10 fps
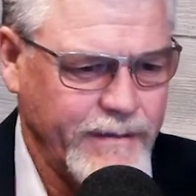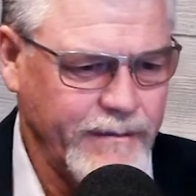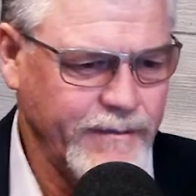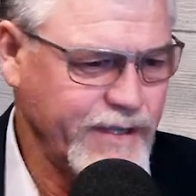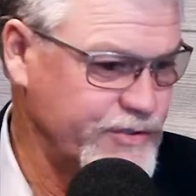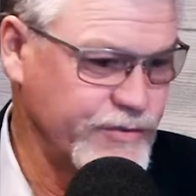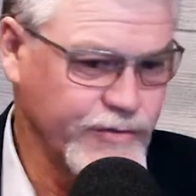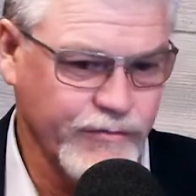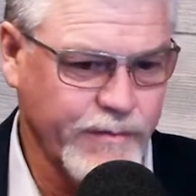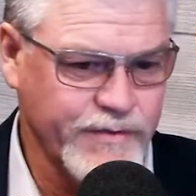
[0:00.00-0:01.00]
because you
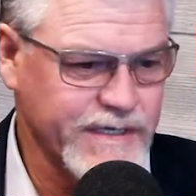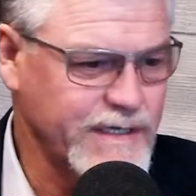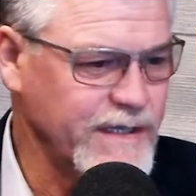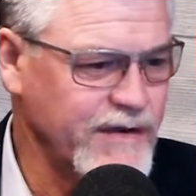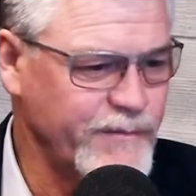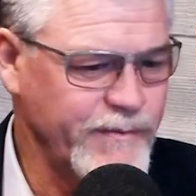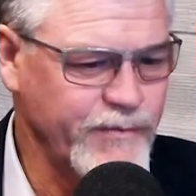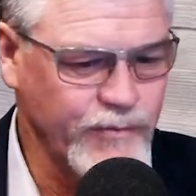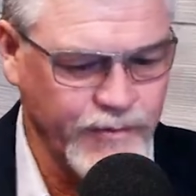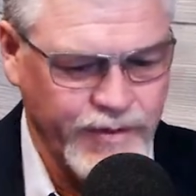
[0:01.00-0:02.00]
do represent a lot of
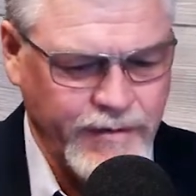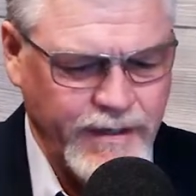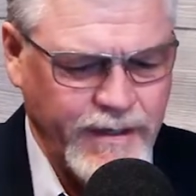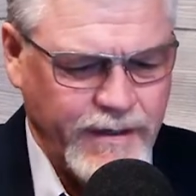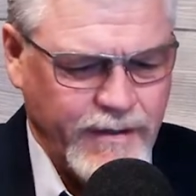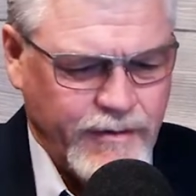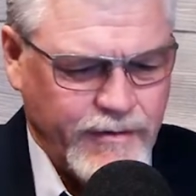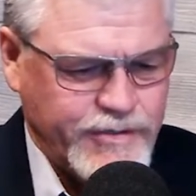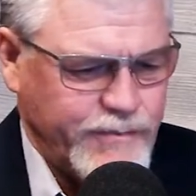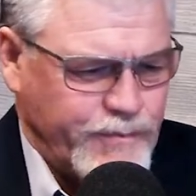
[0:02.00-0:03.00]
people, or do,
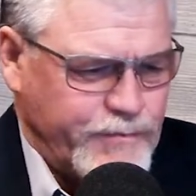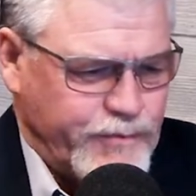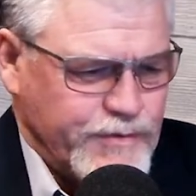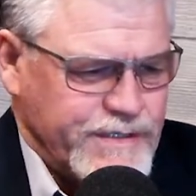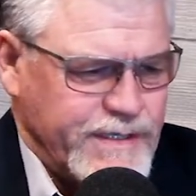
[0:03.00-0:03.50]
or should a person